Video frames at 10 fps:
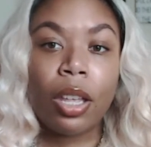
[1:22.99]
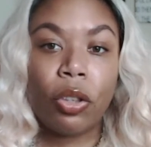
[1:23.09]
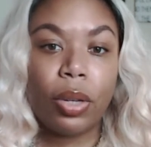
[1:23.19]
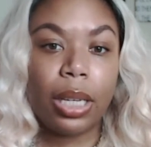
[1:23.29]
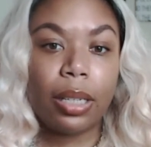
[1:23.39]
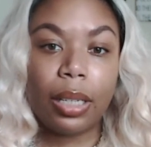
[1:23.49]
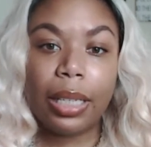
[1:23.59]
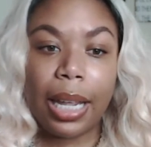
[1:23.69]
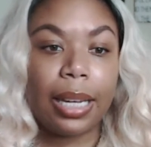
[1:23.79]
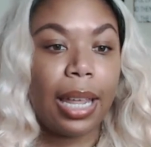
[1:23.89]
You can look
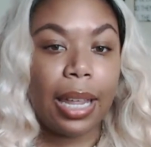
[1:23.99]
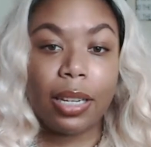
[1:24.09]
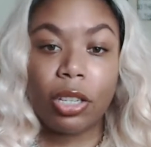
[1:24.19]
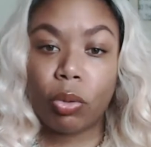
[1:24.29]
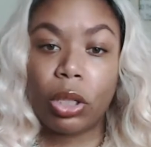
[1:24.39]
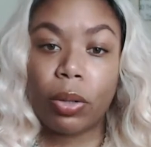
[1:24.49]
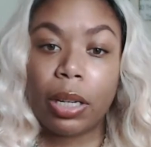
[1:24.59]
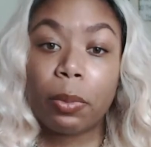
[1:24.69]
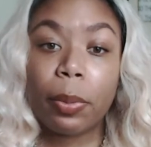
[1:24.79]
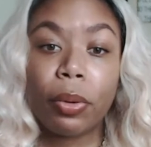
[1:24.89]
in industry
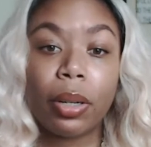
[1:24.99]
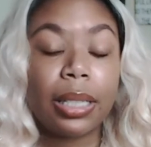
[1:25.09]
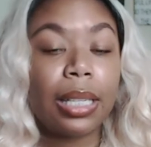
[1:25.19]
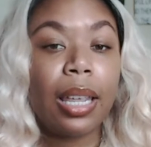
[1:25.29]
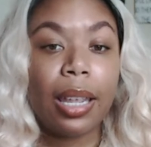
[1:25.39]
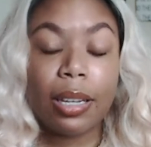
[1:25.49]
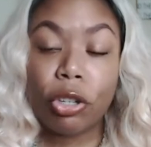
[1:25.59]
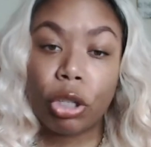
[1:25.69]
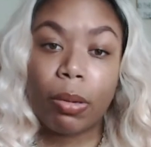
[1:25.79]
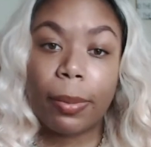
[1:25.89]
trend reports,
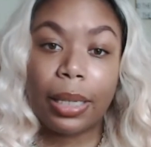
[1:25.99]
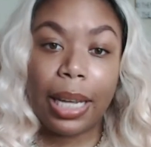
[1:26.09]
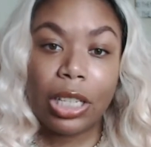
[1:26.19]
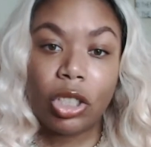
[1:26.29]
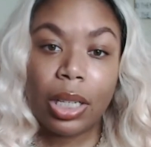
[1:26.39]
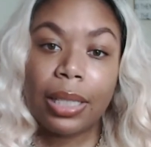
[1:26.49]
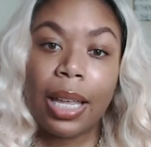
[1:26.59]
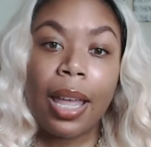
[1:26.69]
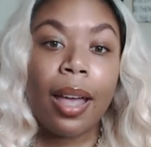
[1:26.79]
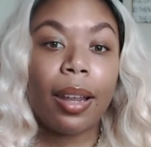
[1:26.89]
industry publications.
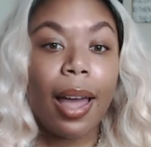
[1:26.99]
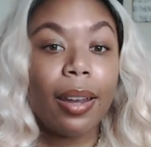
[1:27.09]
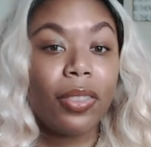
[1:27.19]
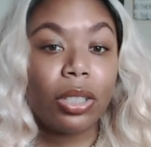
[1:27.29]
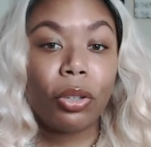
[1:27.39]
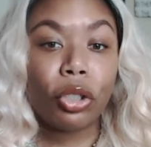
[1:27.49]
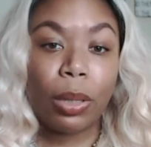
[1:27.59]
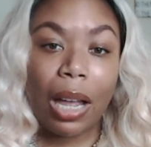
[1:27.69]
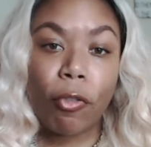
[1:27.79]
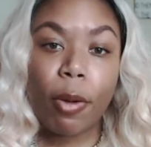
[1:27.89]
A lot of the social
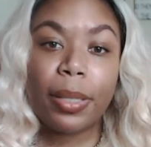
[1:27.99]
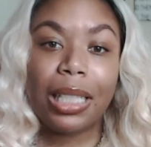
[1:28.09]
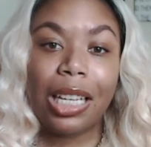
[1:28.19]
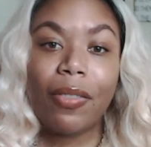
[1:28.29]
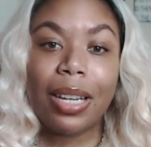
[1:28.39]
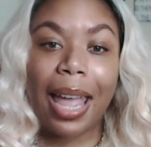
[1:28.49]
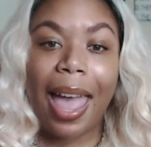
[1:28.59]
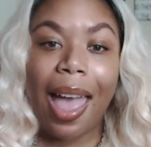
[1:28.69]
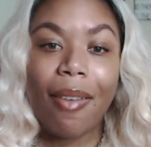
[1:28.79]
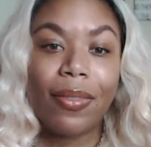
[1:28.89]
platforms even
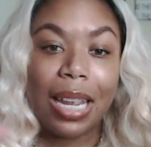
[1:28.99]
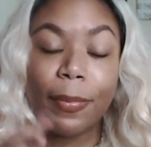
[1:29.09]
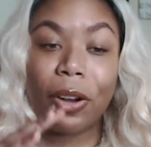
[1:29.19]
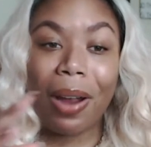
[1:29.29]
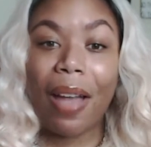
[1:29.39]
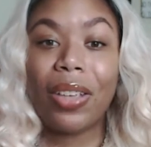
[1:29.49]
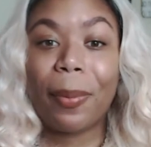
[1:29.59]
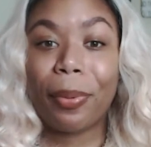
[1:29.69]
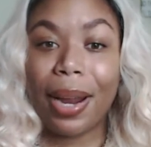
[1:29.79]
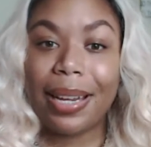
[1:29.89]
have
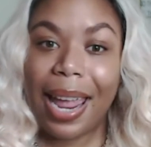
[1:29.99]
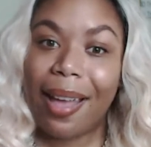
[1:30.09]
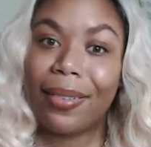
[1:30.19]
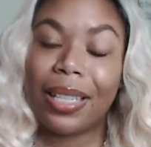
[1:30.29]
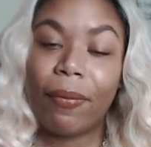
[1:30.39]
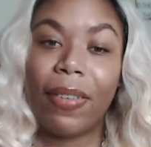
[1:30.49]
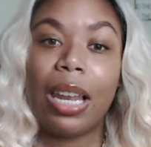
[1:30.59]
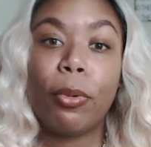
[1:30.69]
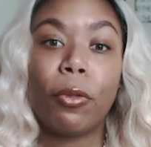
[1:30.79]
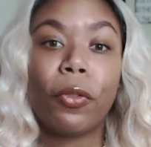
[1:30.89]
demographic breakdowns
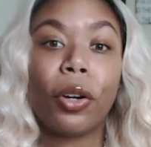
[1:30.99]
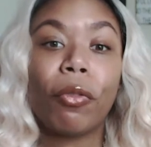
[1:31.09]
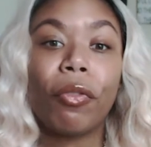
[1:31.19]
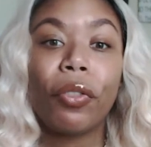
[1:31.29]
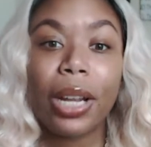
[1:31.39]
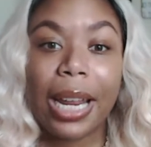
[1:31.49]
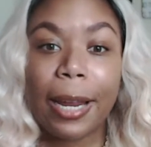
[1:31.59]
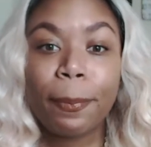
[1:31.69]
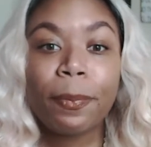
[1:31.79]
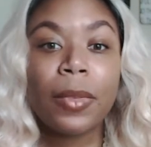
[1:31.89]
available for
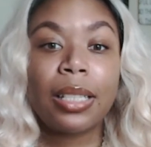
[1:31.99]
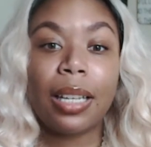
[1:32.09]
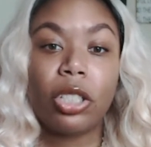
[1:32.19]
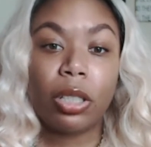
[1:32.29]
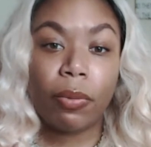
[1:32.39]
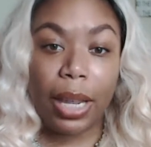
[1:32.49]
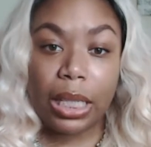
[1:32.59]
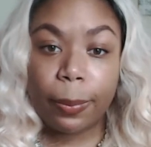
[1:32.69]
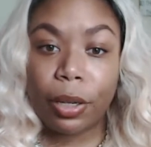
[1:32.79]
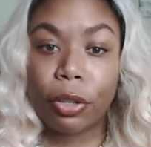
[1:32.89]
free, such as
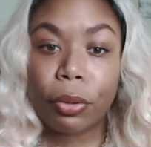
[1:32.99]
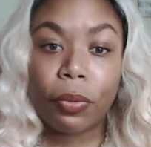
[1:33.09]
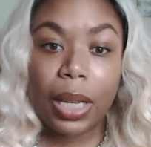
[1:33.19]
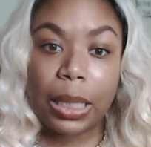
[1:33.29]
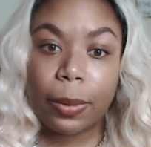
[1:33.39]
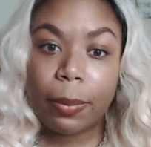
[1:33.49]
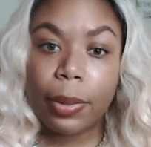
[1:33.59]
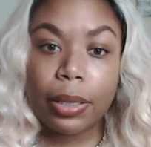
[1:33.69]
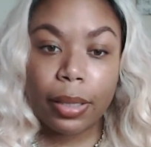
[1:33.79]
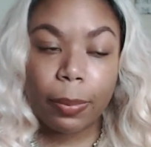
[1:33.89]
Facebook through Facebook
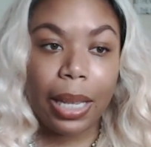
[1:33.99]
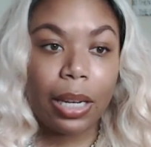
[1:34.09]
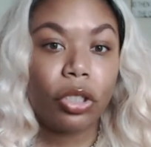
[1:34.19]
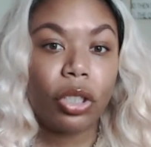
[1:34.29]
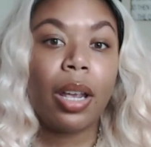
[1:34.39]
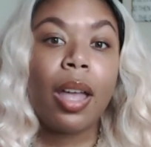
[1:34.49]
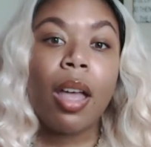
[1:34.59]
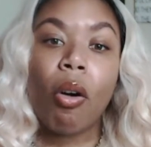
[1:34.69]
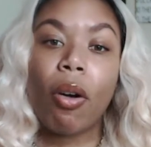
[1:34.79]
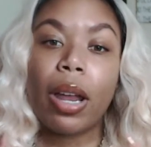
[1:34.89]
Business Manager,
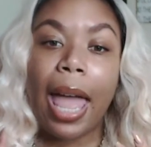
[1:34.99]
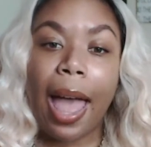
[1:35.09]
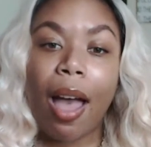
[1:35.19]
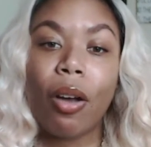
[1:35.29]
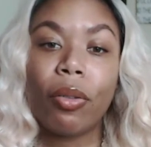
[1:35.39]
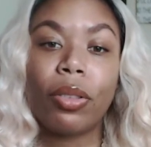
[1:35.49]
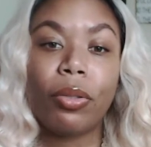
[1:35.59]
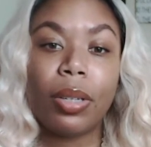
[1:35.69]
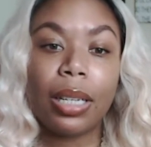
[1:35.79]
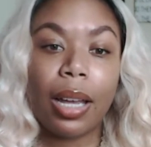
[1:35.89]
on how
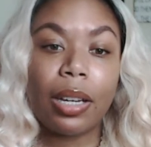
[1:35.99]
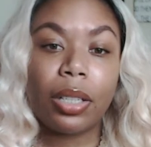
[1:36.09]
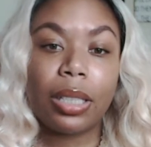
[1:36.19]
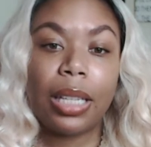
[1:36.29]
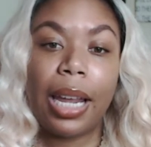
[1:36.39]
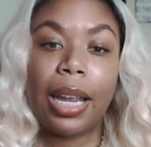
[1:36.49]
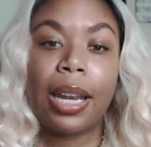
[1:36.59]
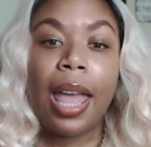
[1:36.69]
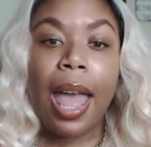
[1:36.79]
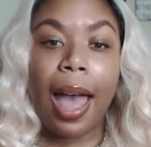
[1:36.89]
you can understand
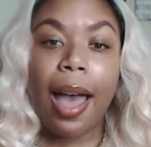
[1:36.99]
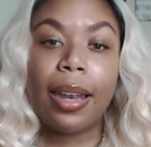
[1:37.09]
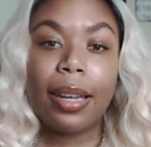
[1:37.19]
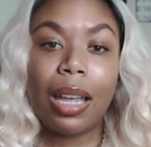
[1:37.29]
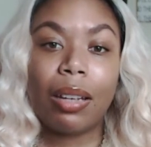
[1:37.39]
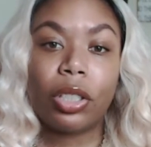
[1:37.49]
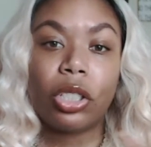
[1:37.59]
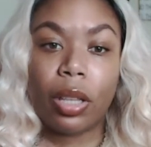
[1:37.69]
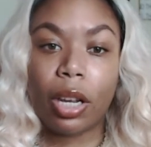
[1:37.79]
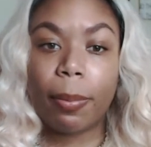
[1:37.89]
how to
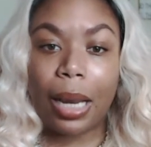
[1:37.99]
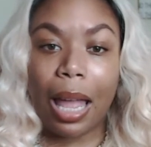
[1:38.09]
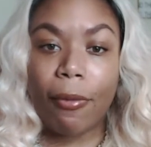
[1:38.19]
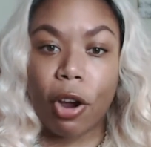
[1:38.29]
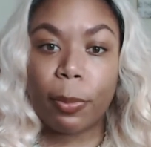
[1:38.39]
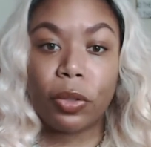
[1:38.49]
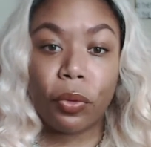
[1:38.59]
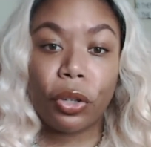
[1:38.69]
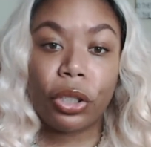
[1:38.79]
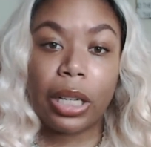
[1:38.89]
leverage their platforms
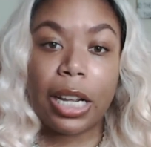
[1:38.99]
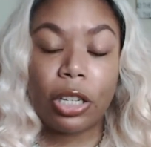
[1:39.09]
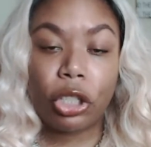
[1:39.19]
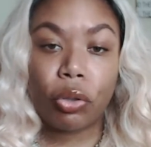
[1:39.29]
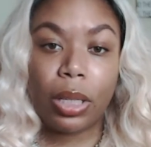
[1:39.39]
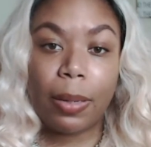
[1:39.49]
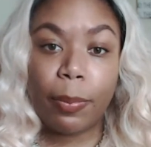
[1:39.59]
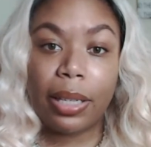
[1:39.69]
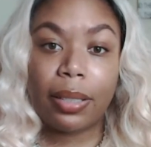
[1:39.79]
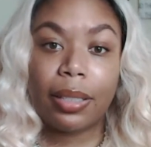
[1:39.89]
for your industry and
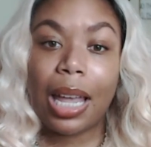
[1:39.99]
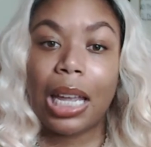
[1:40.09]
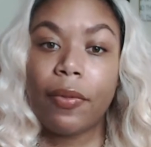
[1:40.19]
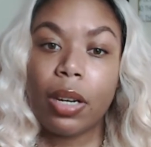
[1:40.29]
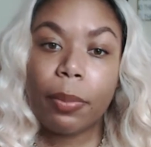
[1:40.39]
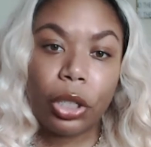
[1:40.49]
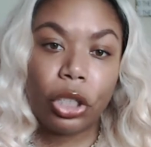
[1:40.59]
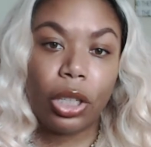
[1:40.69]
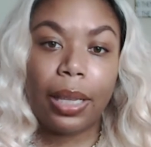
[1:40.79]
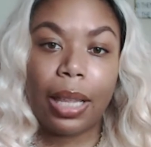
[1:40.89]
business. I even
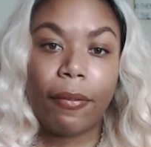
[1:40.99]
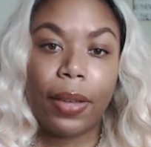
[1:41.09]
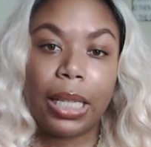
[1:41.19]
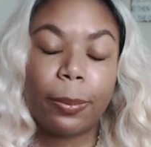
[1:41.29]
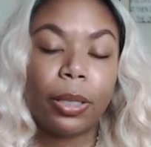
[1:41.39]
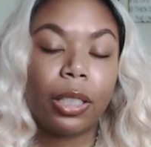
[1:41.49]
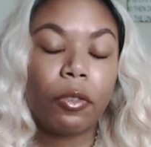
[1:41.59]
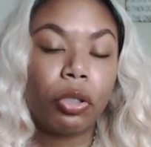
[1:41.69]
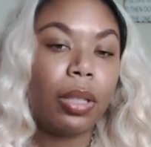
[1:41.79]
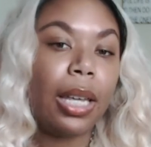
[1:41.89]
appreciate that Facebook
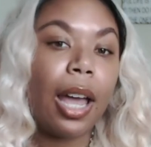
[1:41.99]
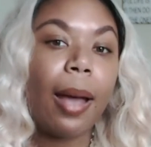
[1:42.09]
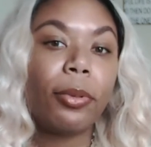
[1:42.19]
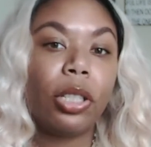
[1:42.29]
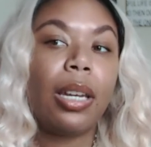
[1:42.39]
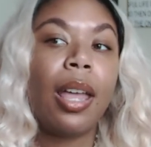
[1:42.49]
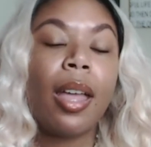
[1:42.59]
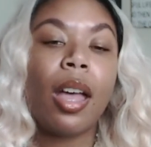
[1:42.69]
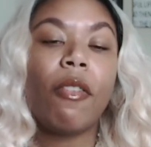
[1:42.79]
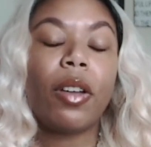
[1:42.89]
gives you the option
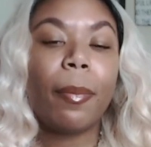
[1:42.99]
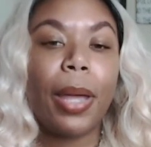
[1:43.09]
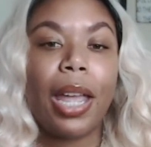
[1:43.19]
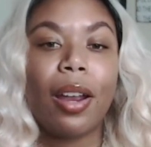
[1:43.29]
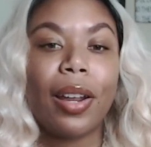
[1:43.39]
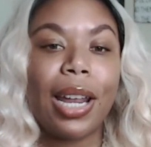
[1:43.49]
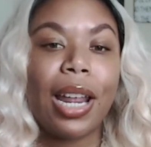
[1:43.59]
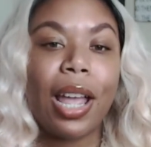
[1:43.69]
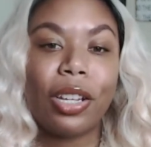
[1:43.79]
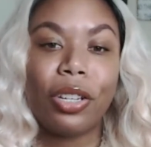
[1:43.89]
of comparing
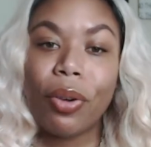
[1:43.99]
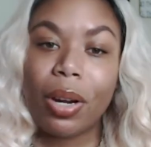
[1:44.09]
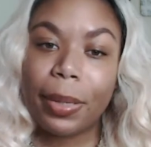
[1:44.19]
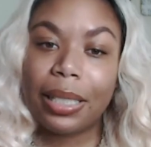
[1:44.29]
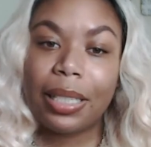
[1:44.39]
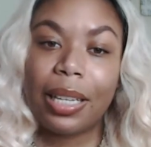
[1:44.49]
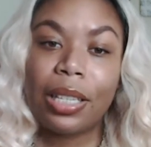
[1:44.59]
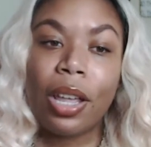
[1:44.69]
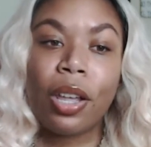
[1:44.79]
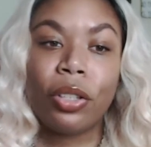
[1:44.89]
your
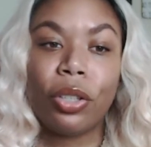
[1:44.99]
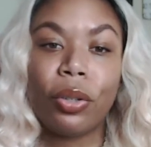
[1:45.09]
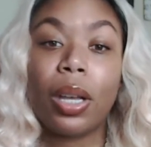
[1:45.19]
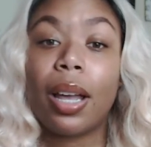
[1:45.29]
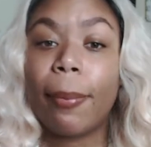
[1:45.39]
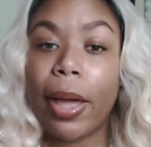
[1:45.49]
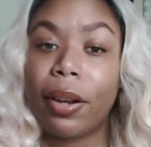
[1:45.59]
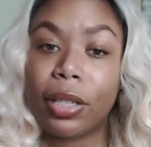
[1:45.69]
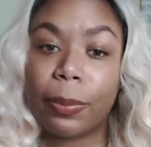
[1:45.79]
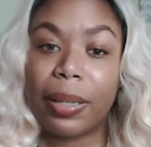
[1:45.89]
business to a
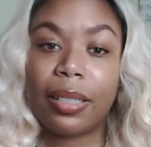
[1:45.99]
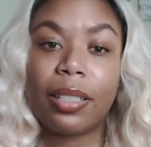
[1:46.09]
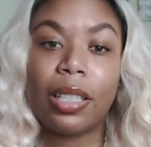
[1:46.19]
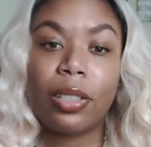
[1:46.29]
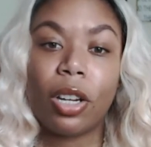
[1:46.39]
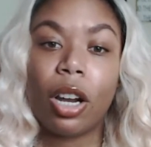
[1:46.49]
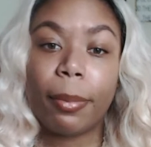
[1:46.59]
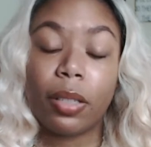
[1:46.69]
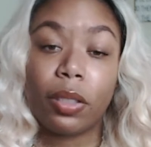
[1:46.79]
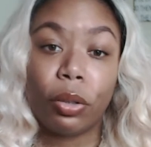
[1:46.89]
competitor's business in
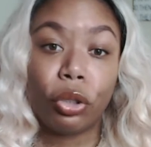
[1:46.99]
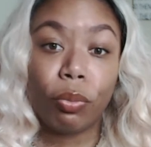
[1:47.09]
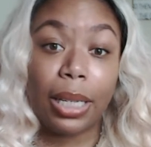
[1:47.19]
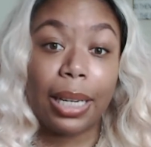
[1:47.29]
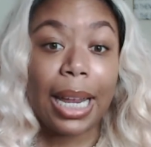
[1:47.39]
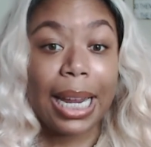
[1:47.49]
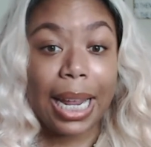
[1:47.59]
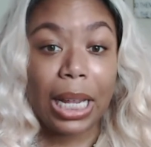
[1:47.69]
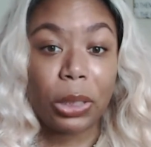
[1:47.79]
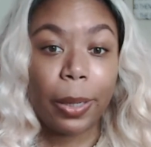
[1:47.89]
terms of social media
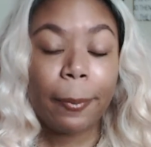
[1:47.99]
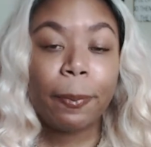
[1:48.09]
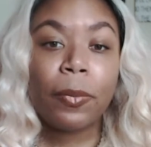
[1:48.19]
engagement.